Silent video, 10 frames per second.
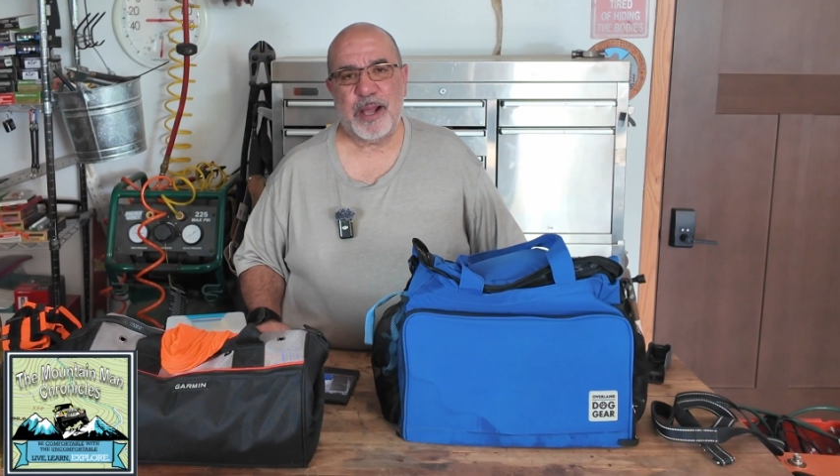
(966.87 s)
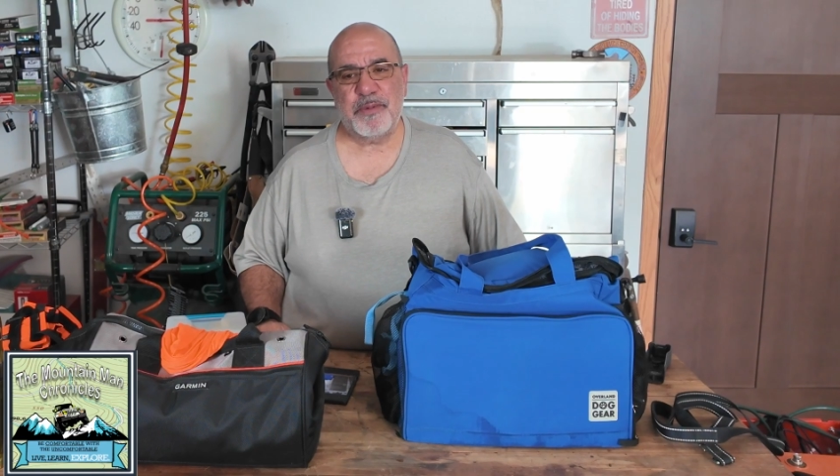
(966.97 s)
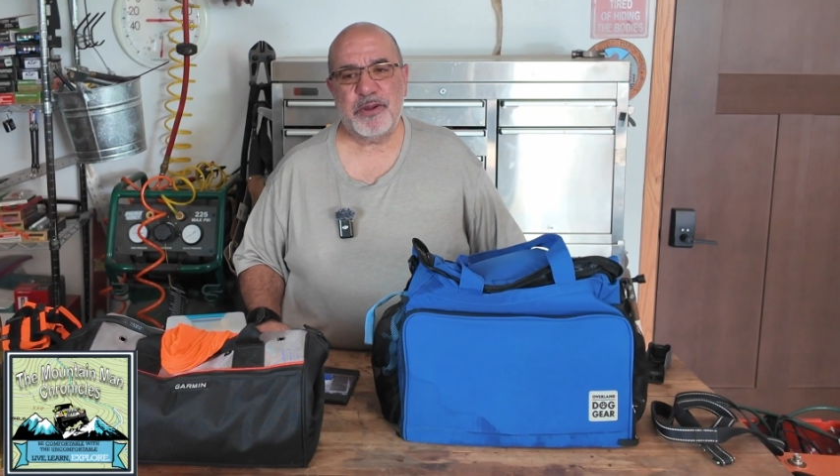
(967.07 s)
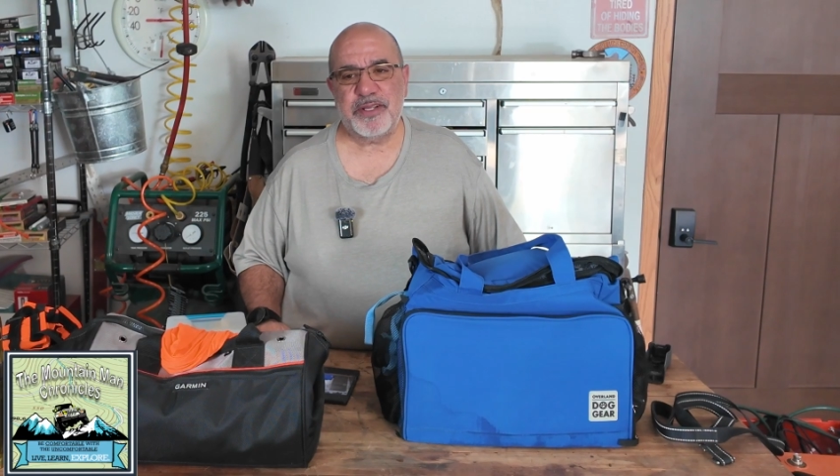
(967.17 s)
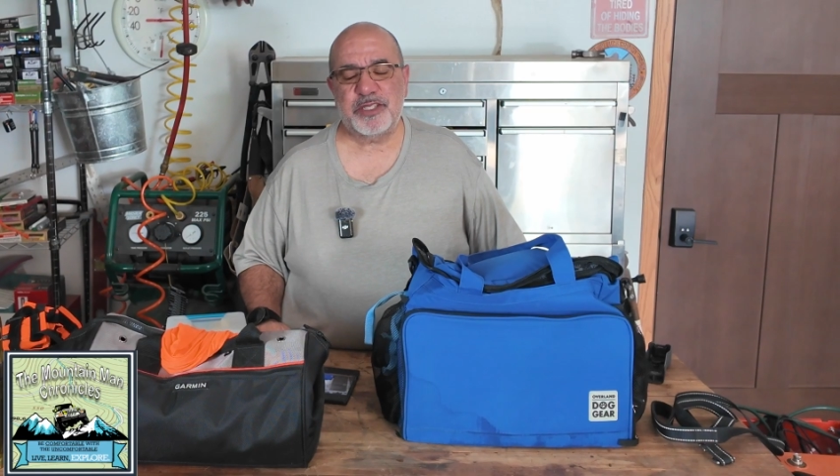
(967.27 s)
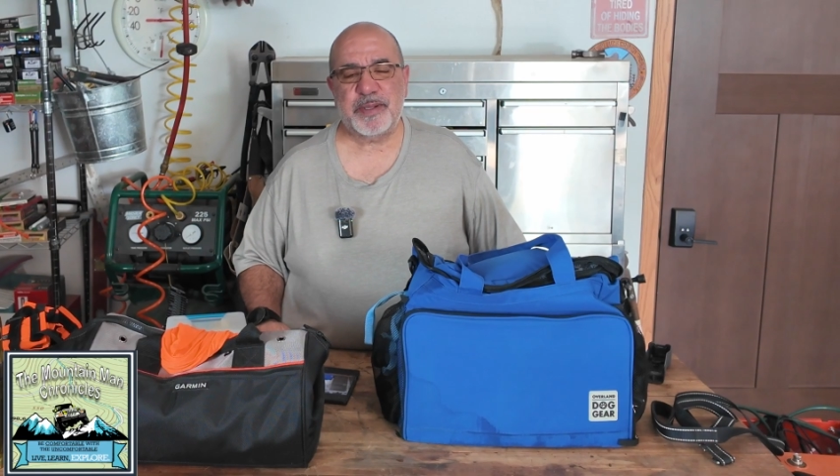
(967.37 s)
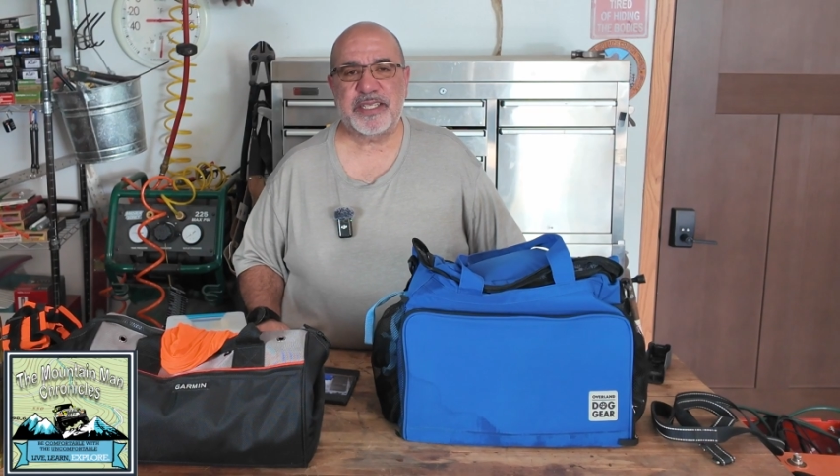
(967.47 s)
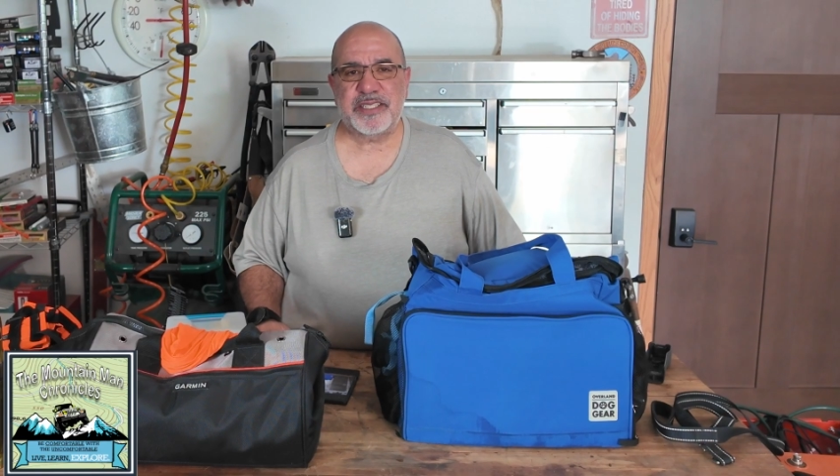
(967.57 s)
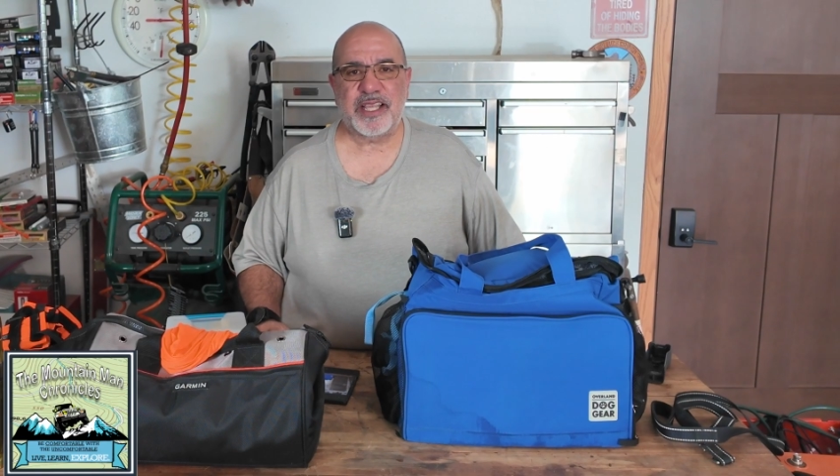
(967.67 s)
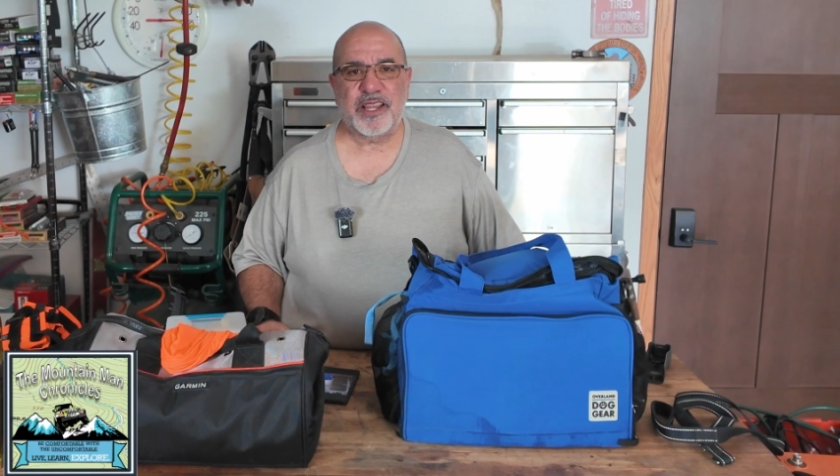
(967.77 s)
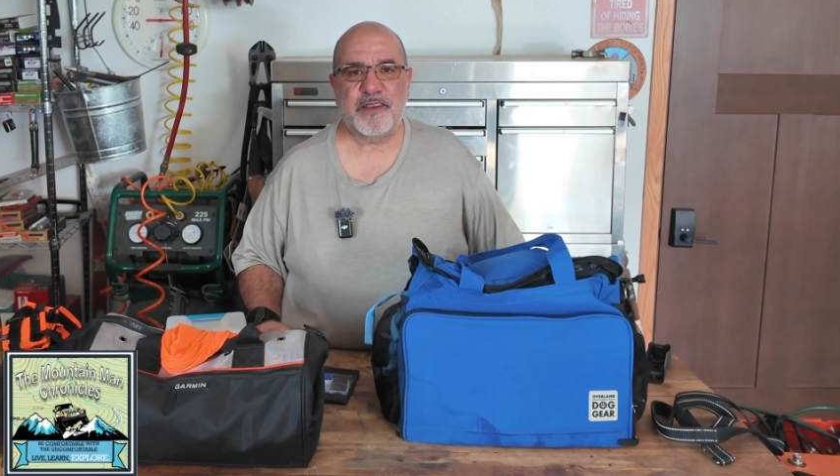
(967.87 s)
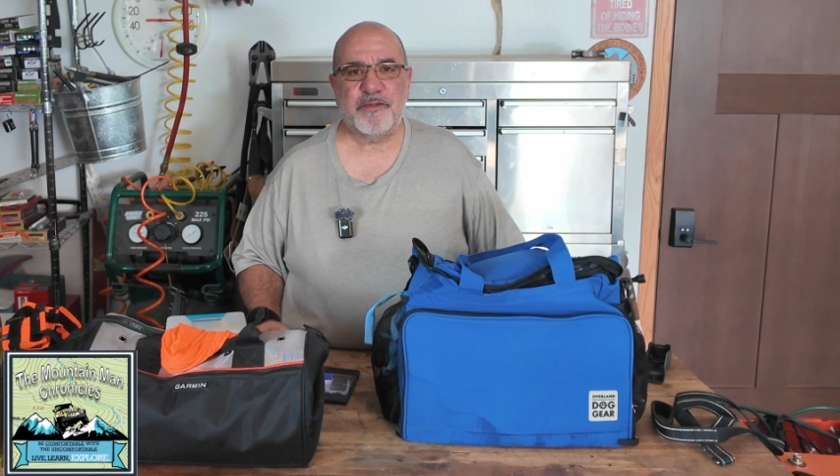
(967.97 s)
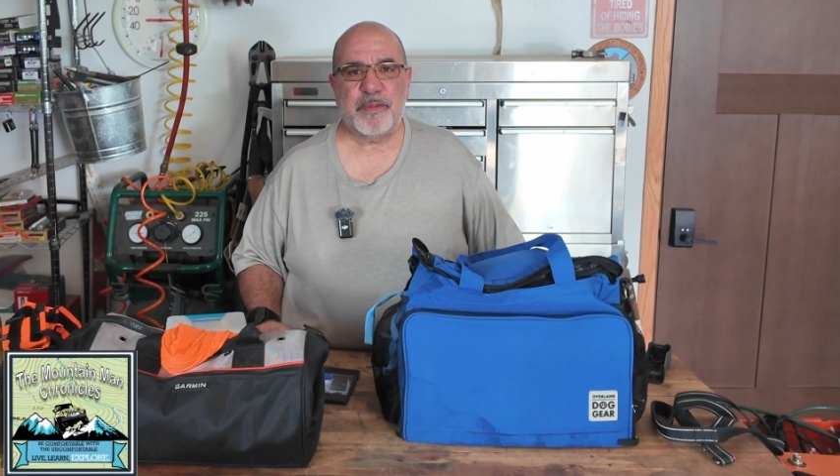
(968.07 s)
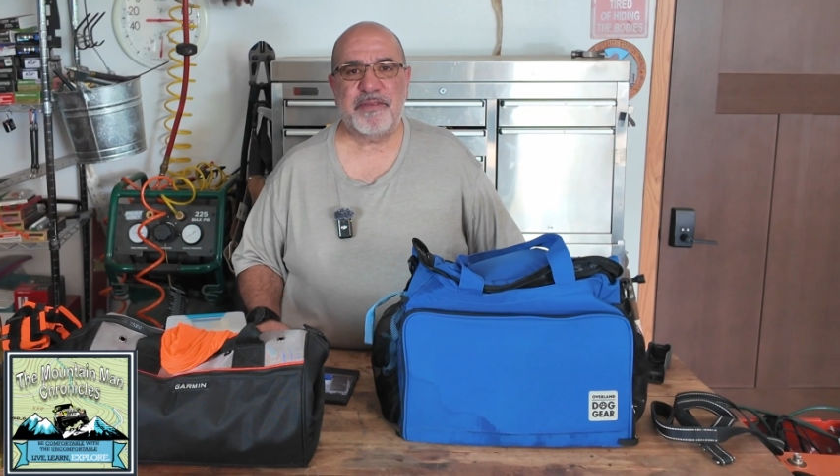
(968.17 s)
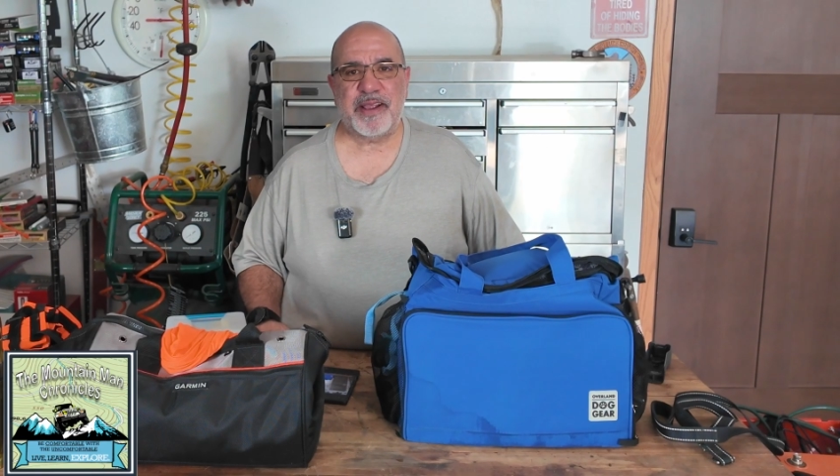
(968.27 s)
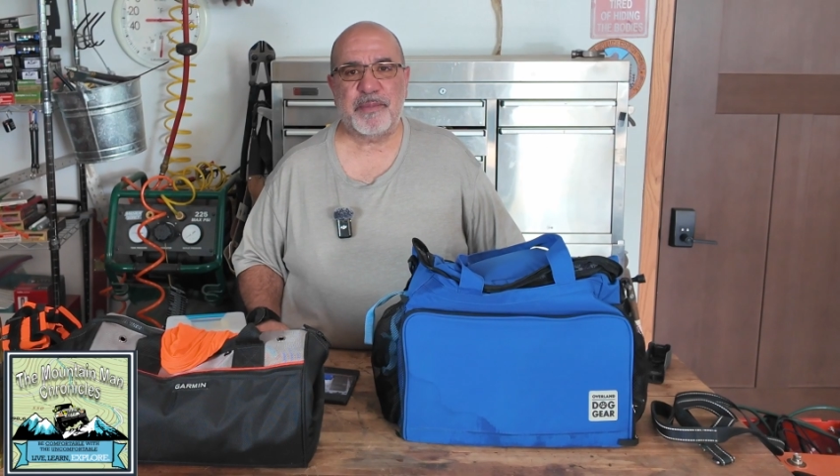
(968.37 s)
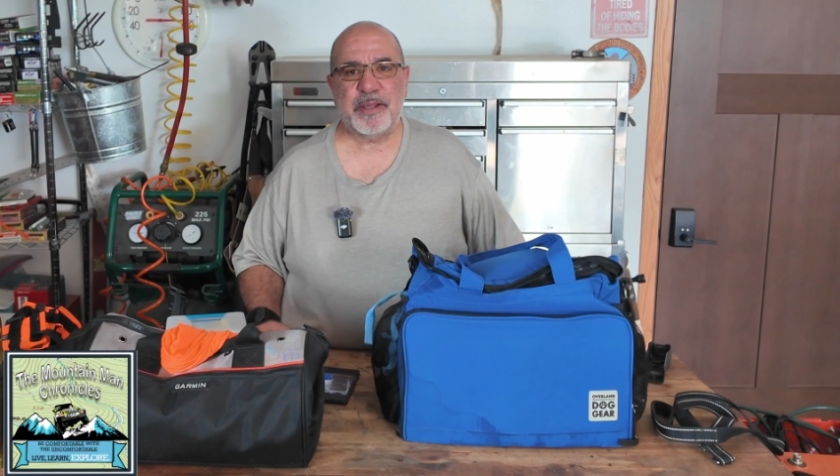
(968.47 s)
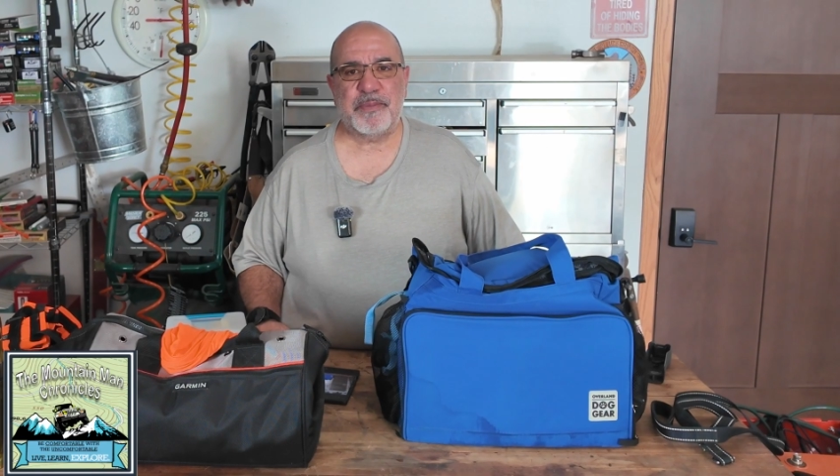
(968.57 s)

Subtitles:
I'm doing this because I love my family,